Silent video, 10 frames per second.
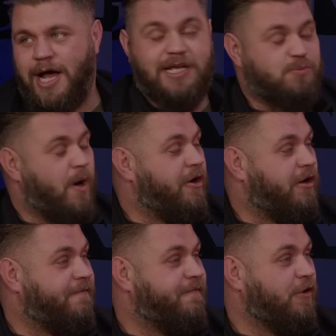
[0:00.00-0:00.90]
He's
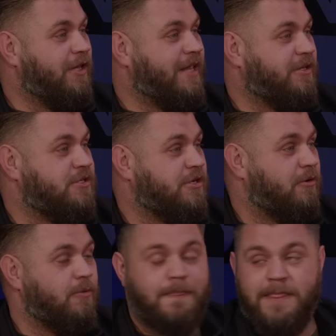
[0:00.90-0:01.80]
wearing a full leather
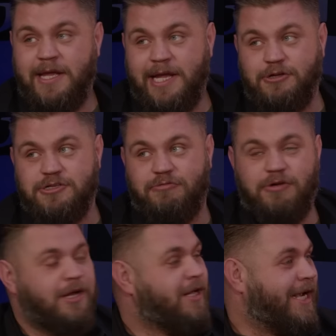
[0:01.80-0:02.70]
suit. He does a
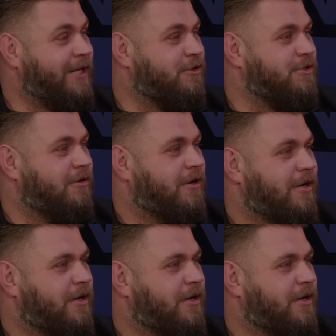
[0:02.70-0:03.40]
he does a.